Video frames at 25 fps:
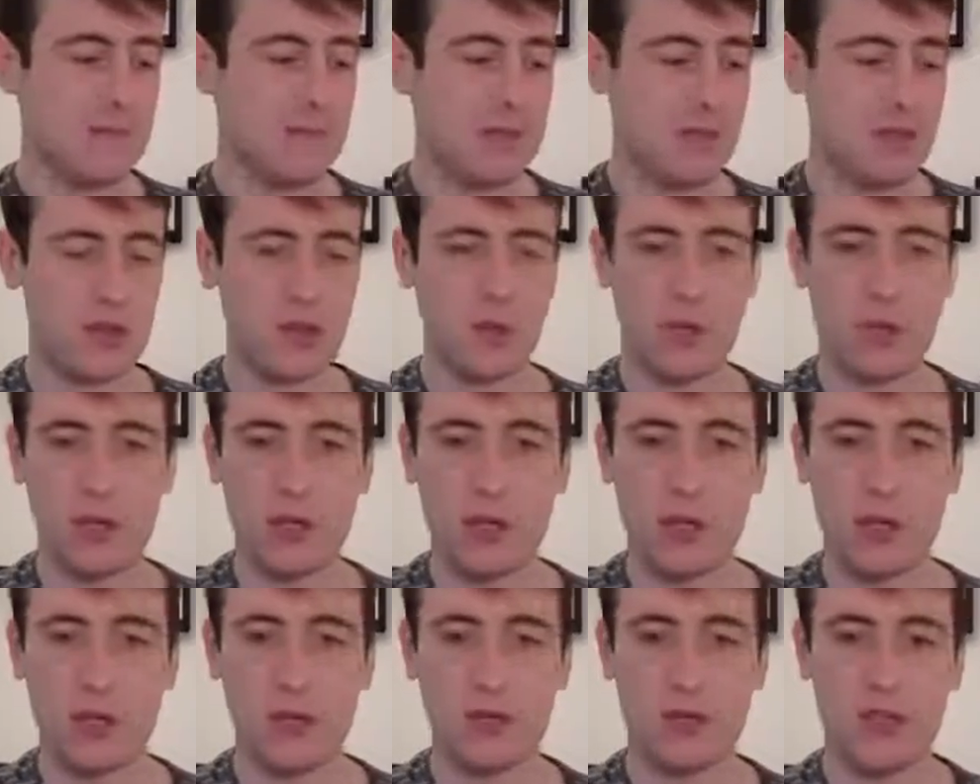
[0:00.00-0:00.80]
So what
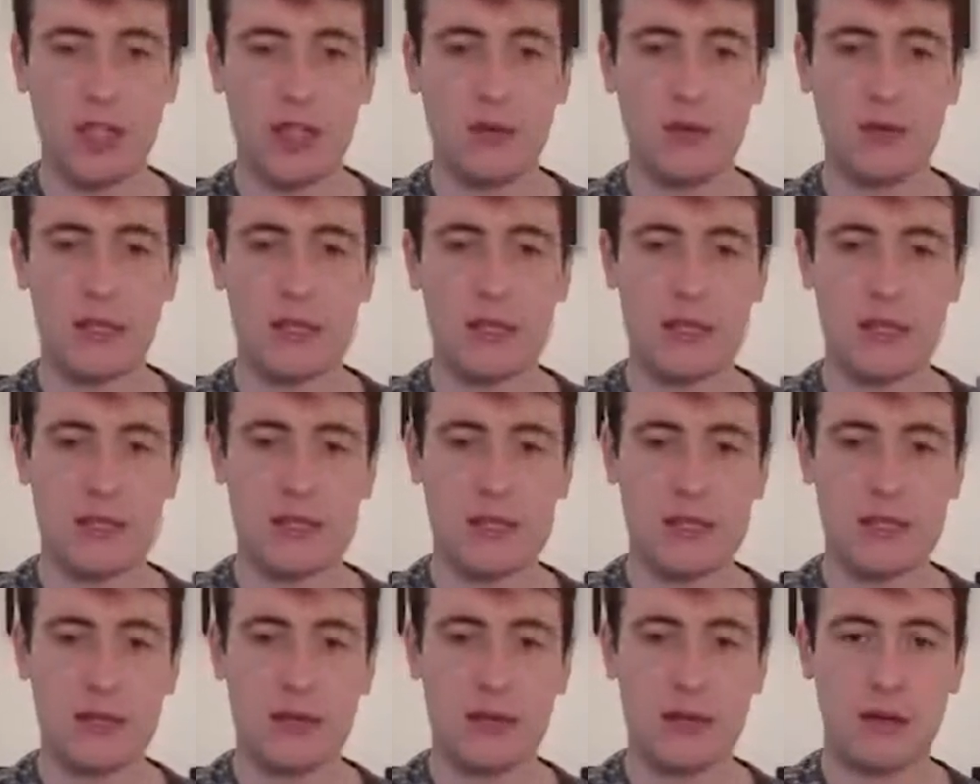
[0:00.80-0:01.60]
you want to do is
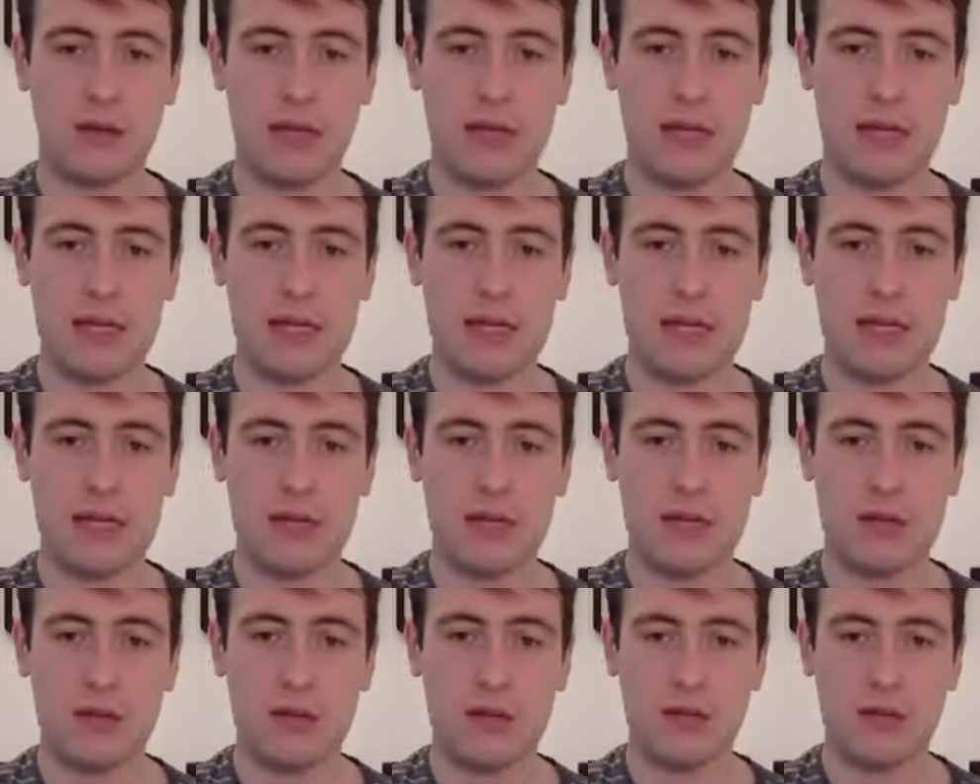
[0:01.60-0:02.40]
slightly
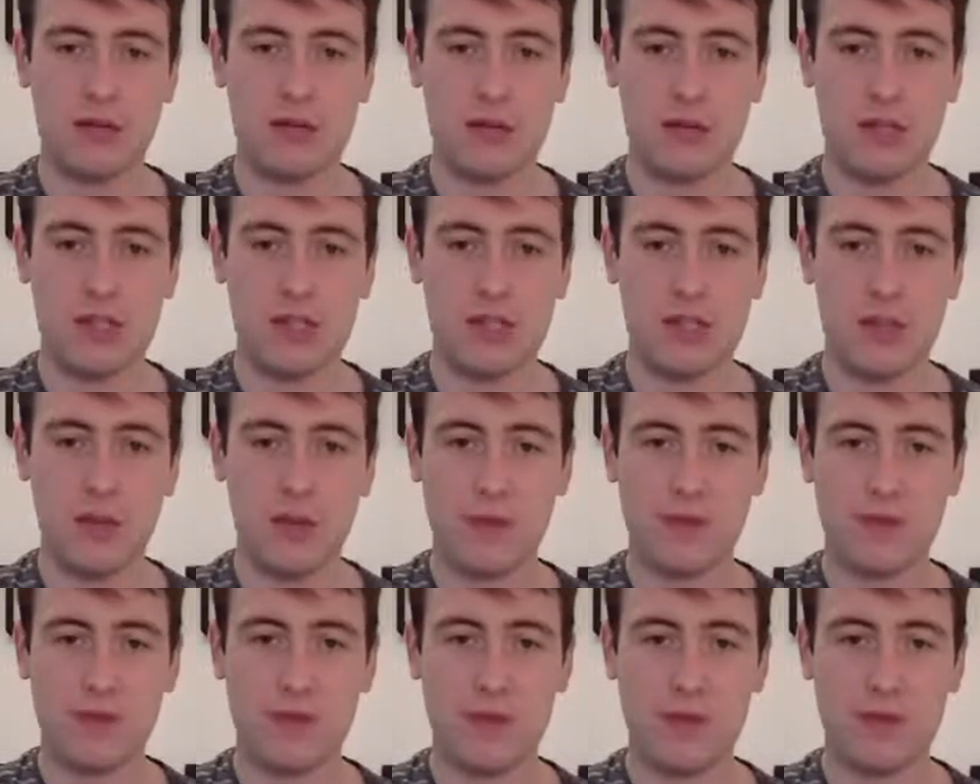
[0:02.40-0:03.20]

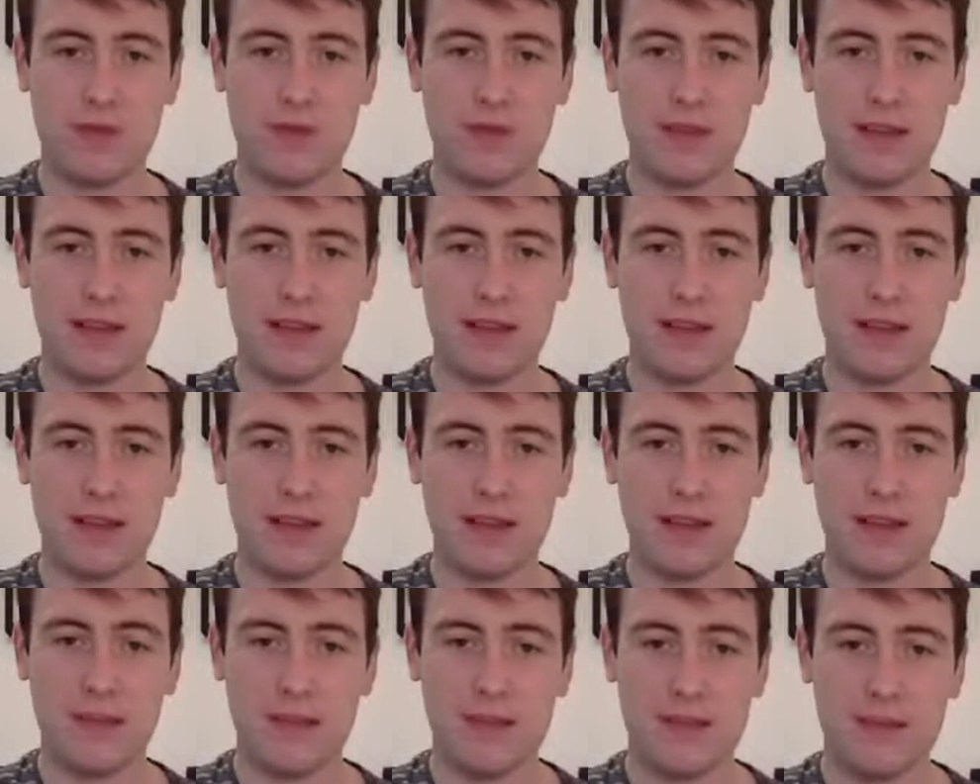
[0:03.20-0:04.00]
swivel your finger,